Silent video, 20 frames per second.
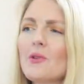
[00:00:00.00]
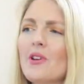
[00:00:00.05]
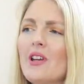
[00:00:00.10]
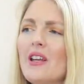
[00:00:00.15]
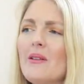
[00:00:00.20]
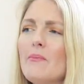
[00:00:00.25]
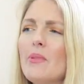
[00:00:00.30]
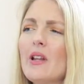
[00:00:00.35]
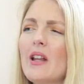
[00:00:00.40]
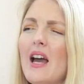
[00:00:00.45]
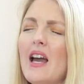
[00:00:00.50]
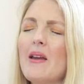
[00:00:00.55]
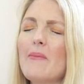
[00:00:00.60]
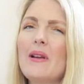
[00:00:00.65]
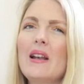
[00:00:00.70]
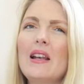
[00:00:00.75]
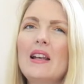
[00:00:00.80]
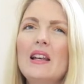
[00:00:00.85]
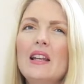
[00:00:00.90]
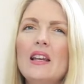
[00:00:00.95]
on it, but I
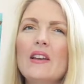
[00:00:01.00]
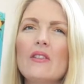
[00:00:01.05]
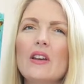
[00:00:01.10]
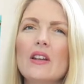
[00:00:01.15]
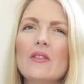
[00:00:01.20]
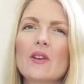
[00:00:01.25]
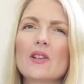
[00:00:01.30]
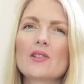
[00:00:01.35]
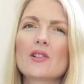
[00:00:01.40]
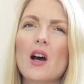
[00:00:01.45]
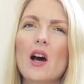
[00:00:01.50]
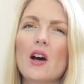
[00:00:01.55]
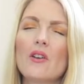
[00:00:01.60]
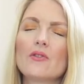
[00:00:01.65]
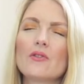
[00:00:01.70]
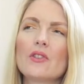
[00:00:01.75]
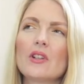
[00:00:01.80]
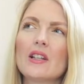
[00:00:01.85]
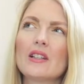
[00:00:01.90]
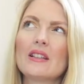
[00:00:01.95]
believe it was
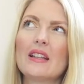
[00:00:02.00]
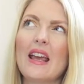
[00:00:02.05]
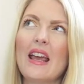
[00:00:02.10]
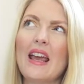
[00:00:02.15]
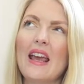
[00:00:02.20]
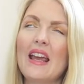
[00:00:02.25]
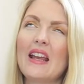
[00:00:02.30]
150